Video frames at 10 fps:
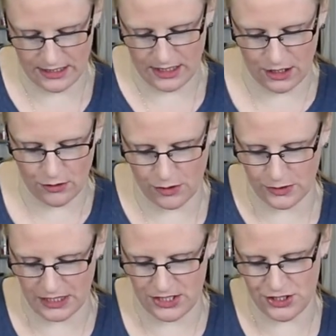You don't want to
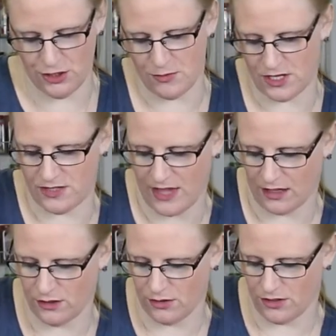release too much of that
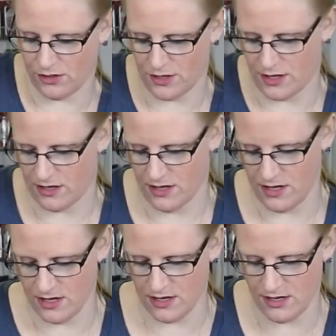gluten or the
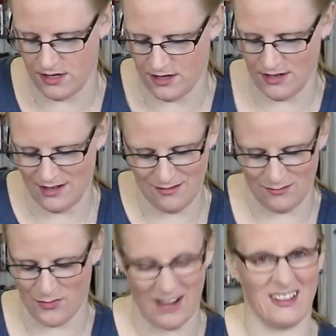
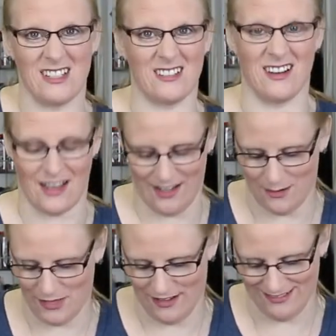brownies are not yummy.